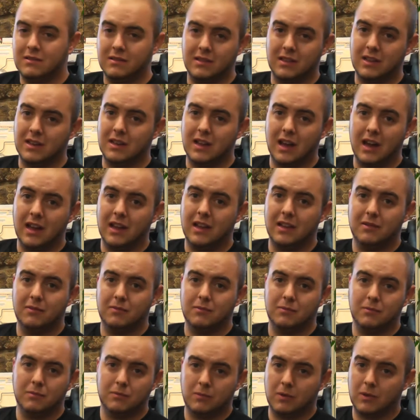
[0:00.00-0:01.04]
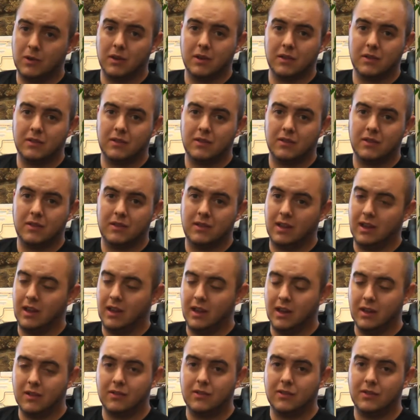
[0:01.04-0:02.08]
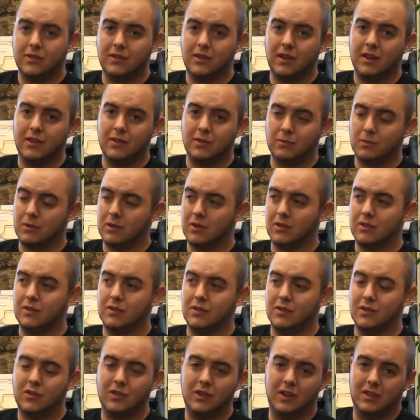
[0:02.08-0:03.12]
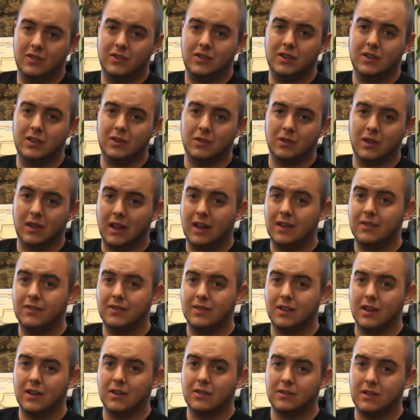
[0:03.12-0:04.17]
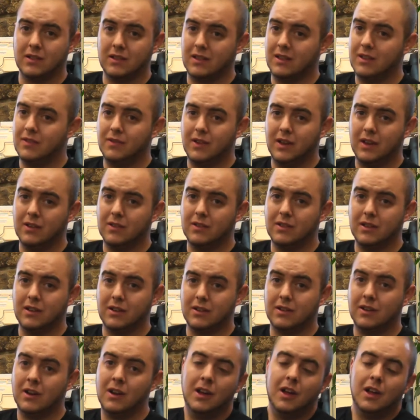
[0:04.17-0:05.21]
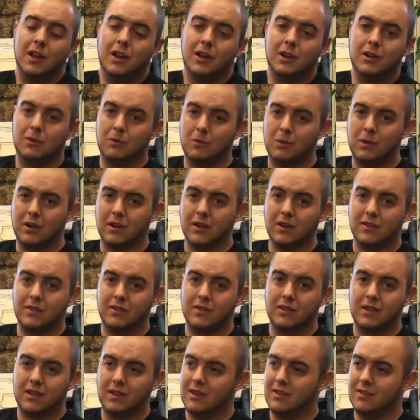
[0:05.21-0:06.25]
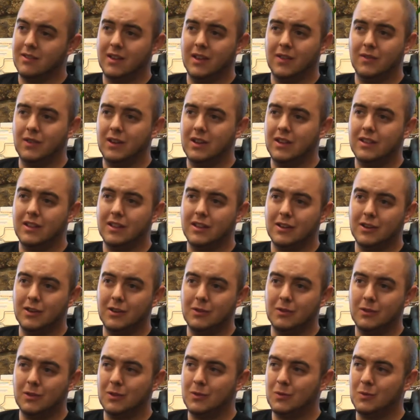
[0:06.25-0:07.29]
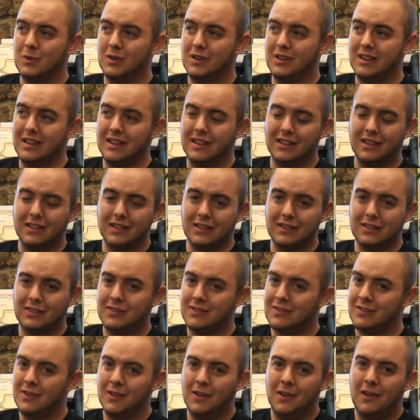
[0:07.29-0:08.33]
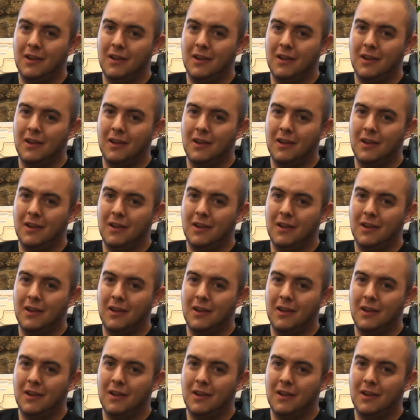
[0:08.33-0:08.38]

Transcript: the diet works, the exercise works, the changing your lifestyle to live healthier works. It doesn't have anything to do with ridiculous